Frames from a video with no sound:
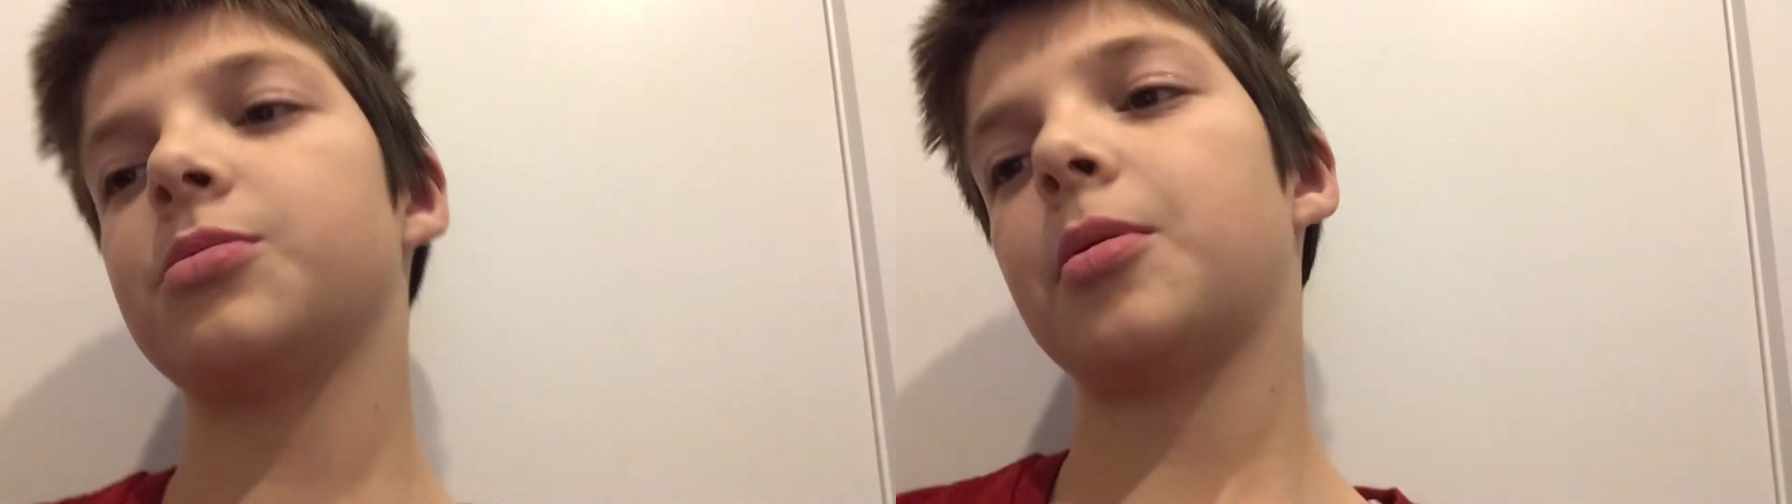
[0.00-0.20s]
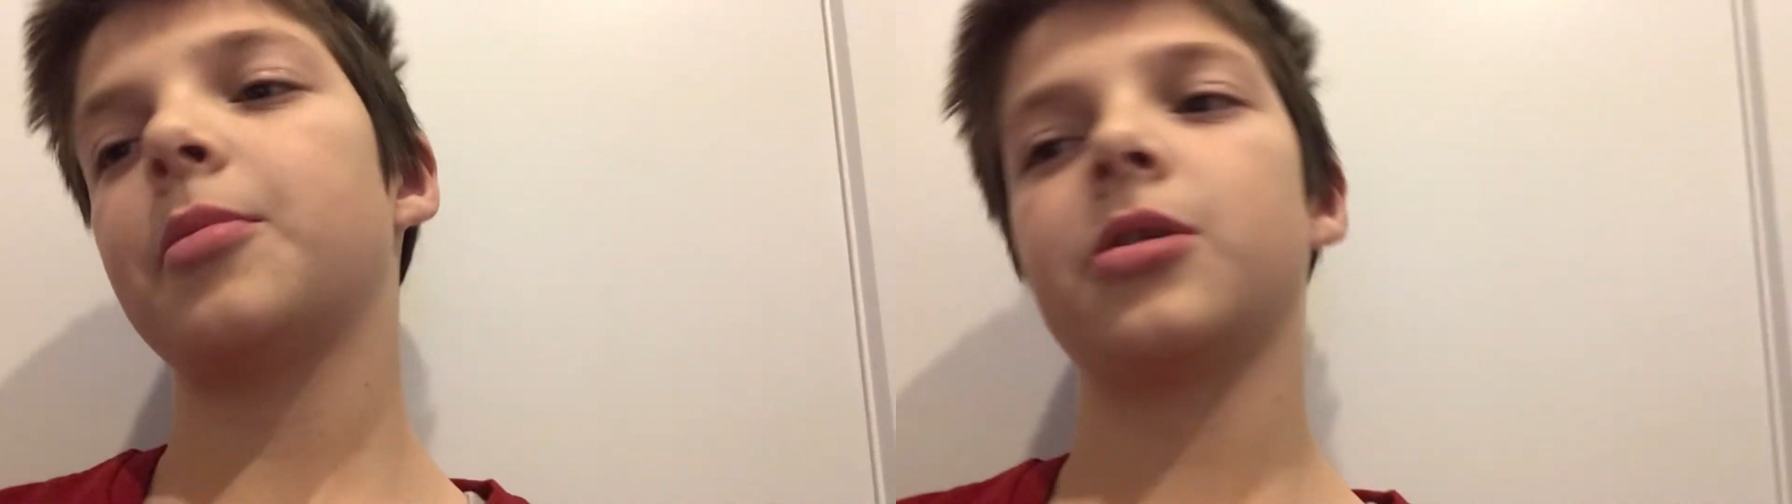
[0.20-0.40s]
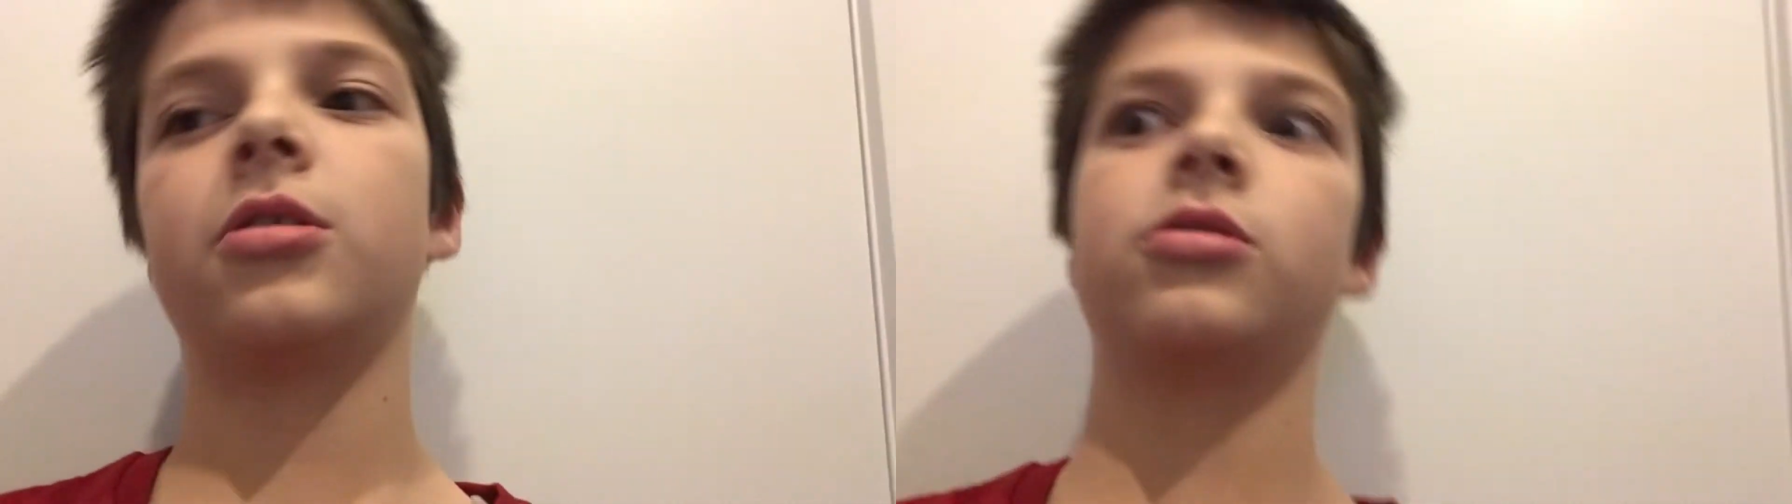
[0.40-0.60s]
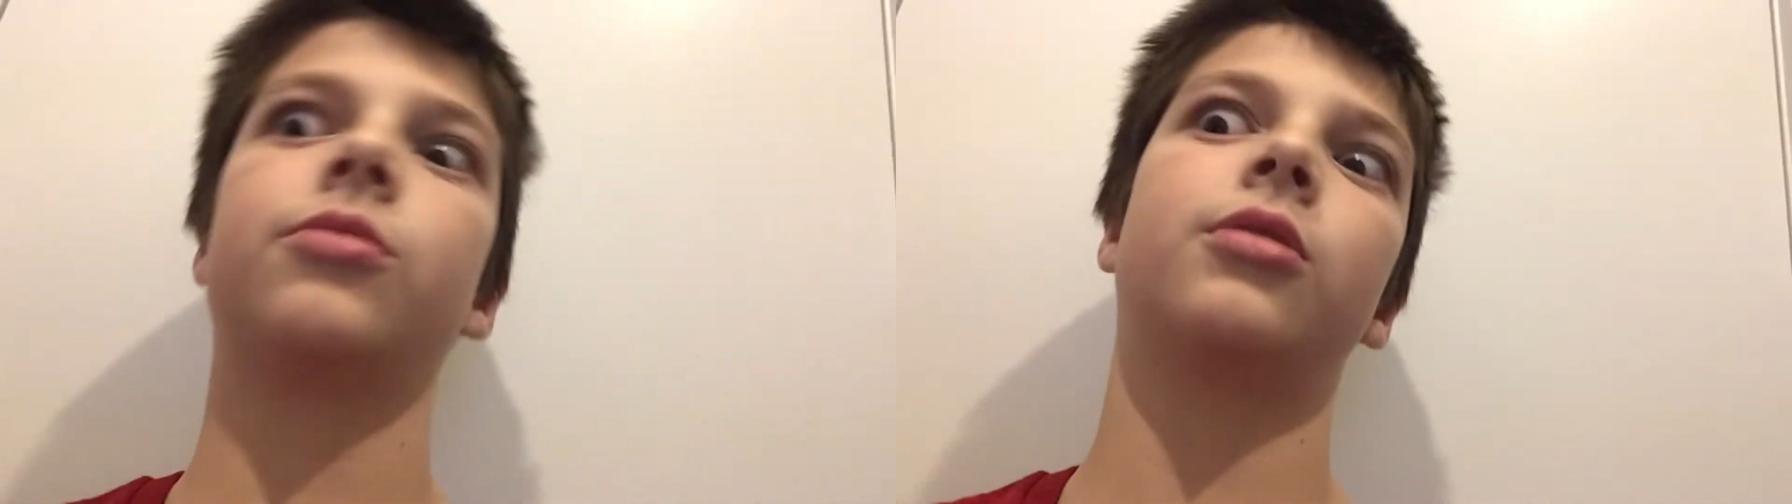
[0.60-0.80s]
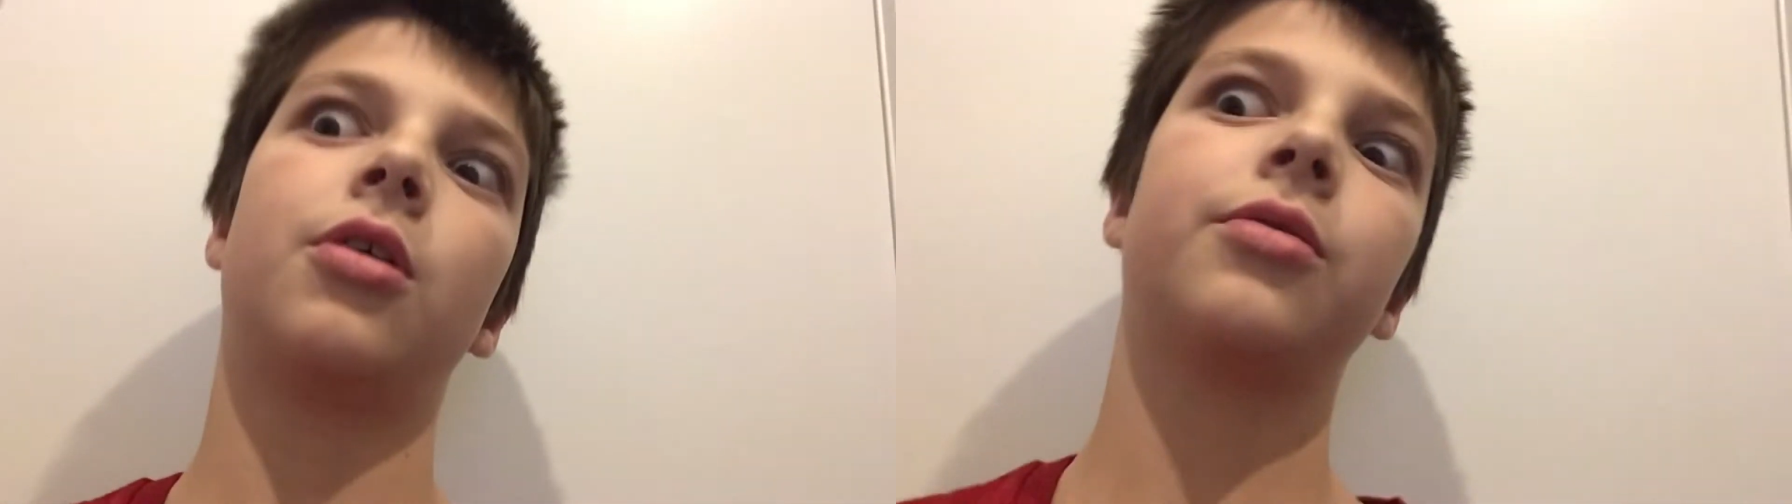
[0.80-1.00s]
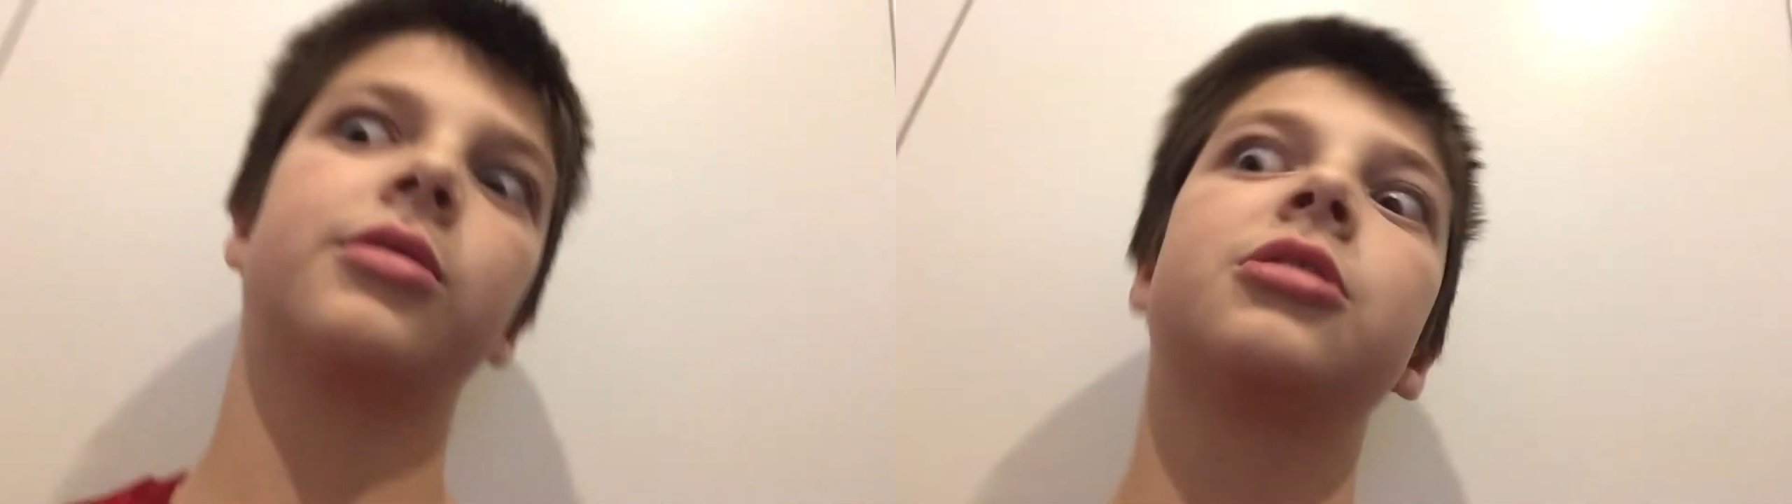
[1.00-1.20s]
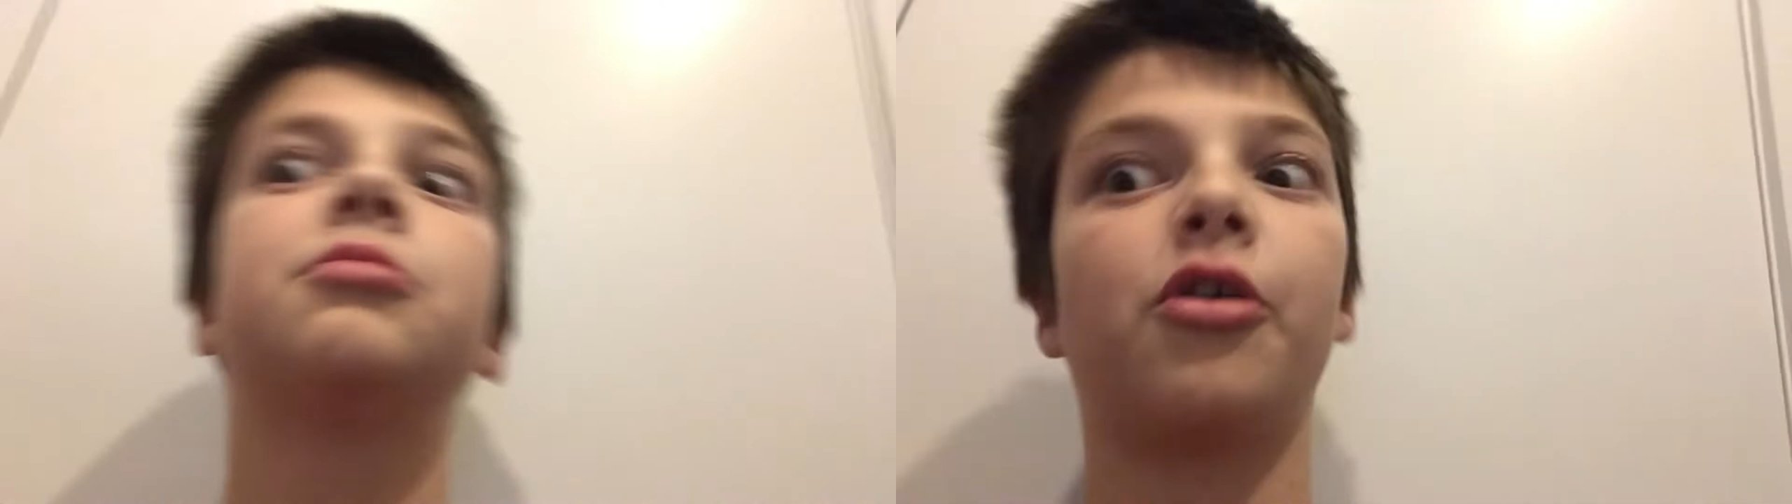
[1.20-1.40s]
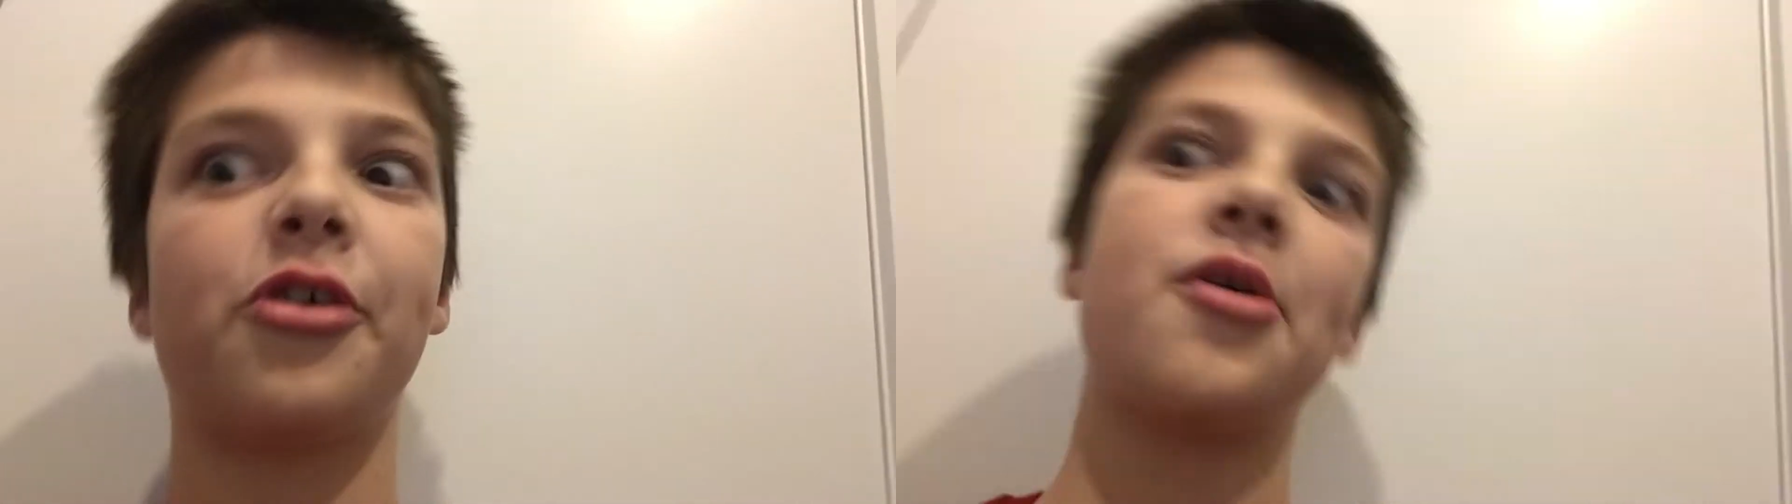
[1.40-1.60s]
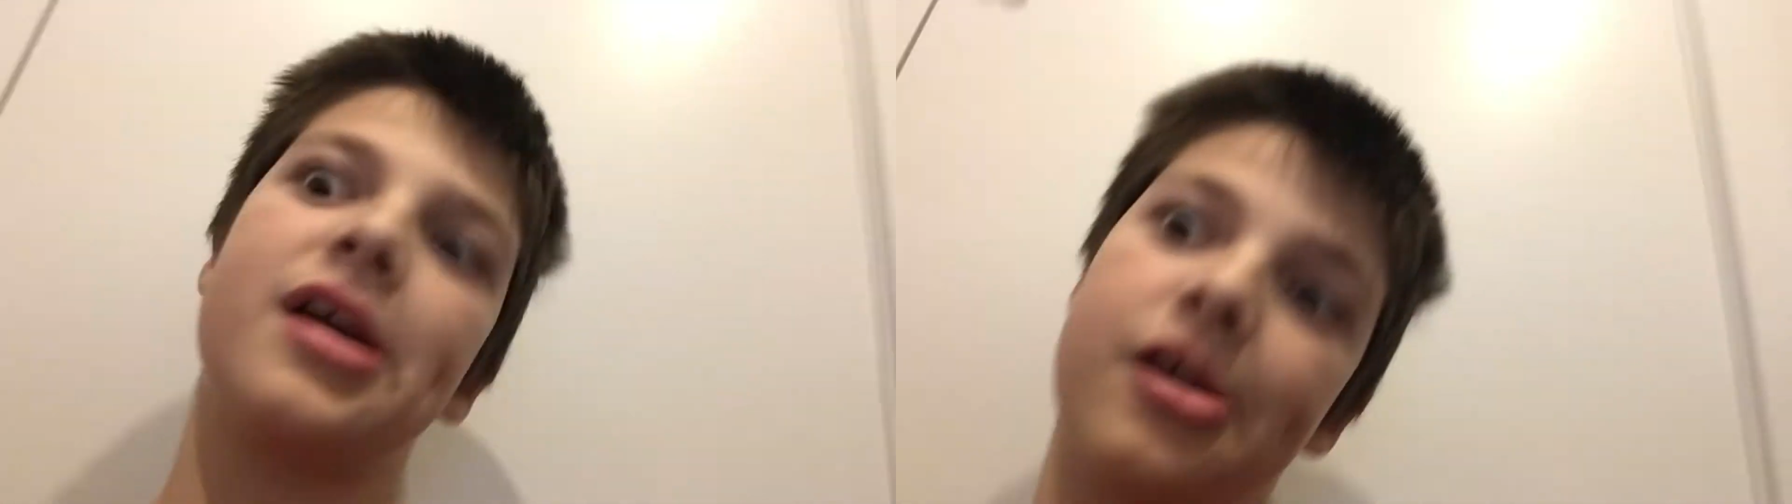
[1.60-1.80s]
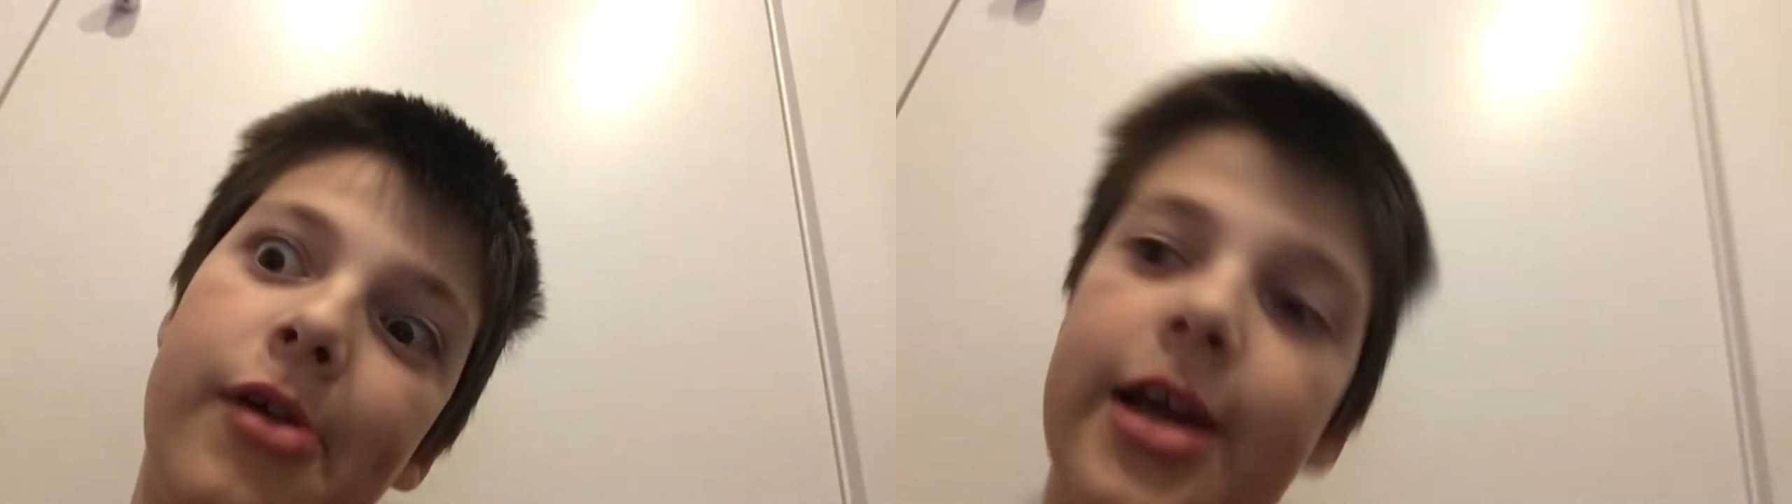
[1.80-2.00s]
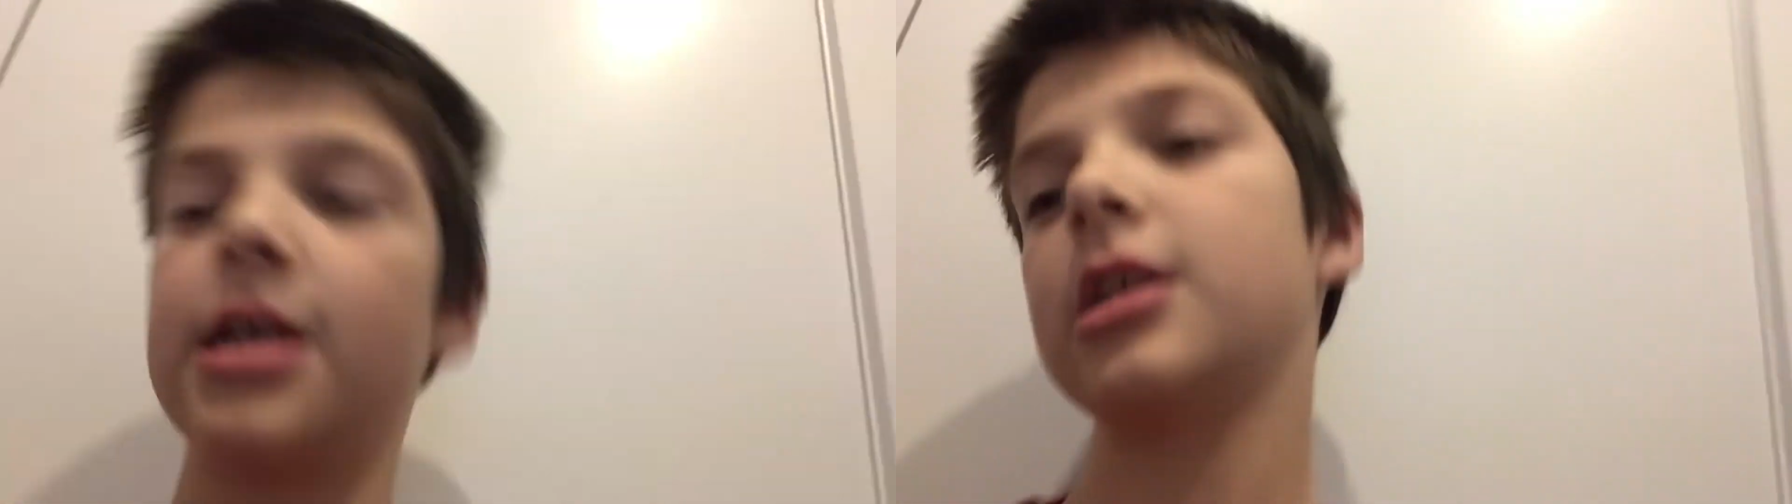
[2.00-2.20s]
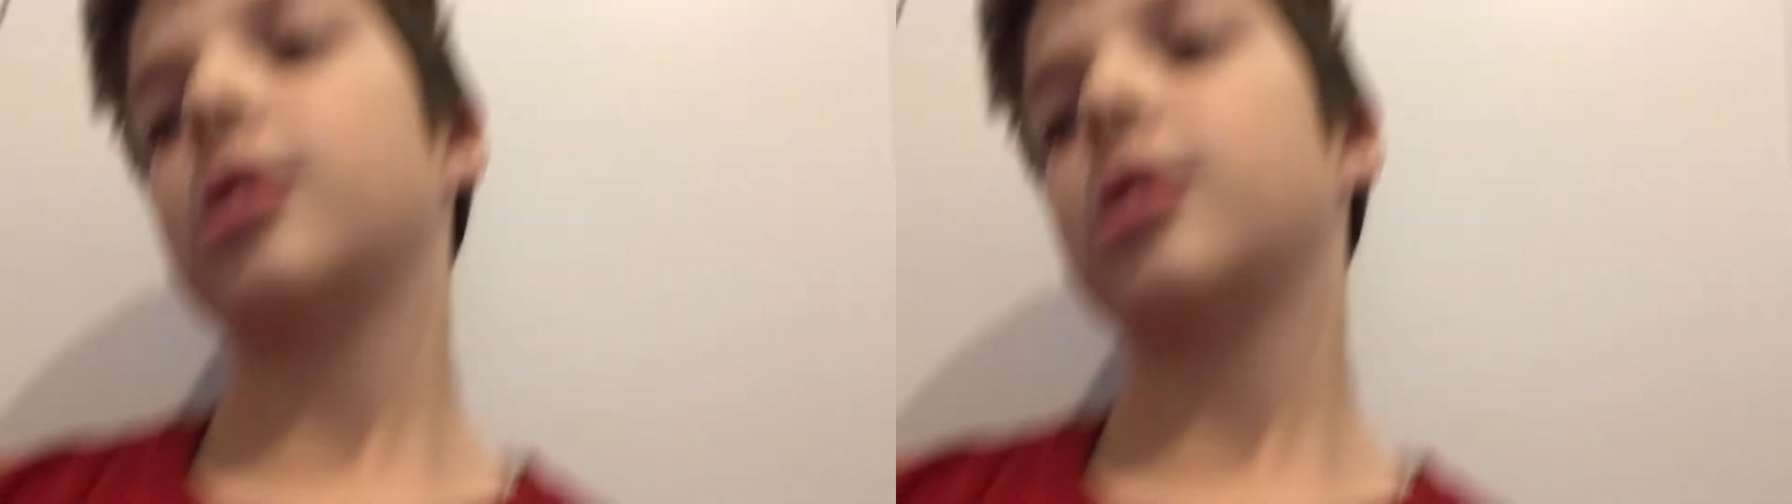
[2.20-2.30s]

we're probably gonna do another one tomorrow anyway.